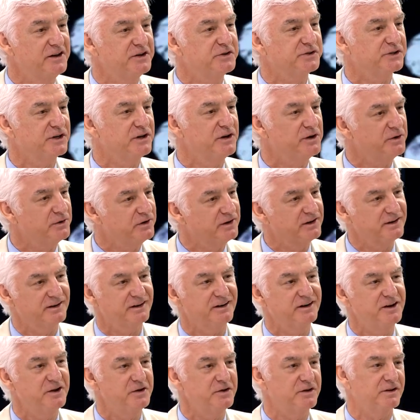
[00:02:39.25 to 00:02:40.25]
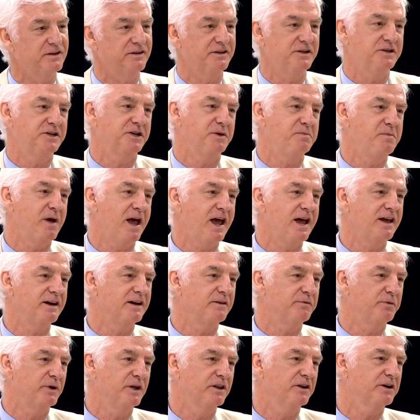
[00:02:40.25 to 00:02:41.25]
So, the
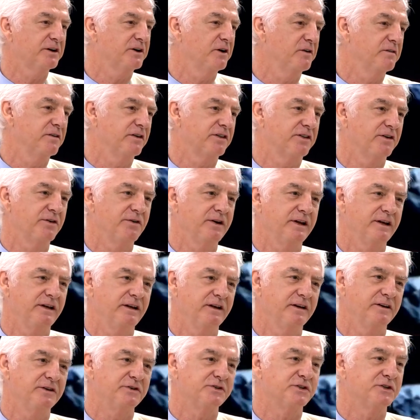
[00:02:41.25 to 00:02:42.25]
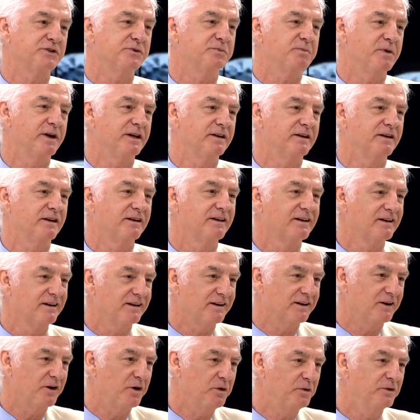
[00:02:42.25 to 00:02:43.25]
demand, if we look over 30 years, has been
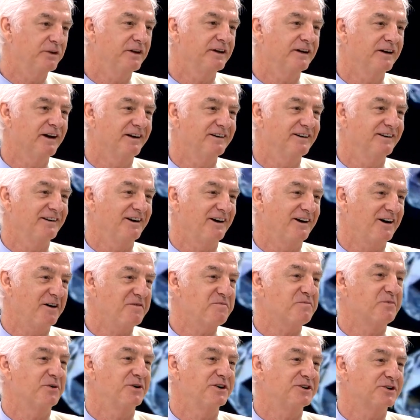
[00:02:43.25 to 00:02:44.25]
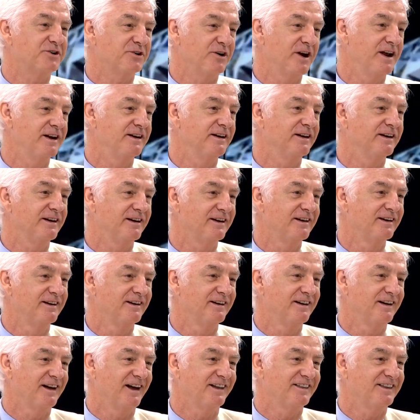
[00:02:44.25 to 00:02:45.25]
only on an upward trend, and
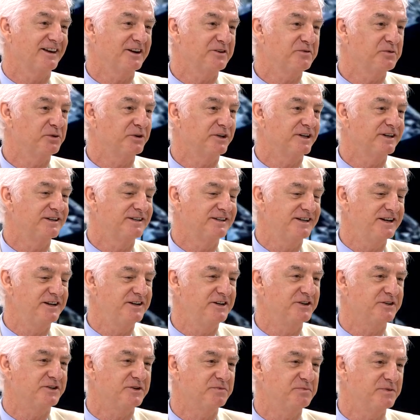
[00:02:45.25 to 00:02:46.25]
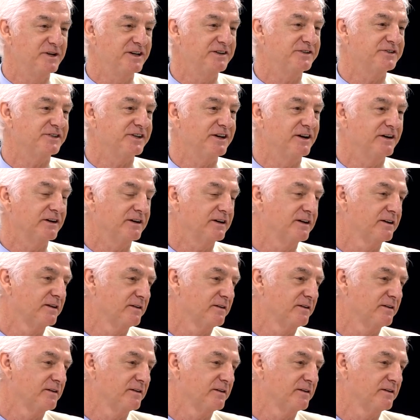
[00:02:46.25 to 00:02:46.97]
I think will continue to be so.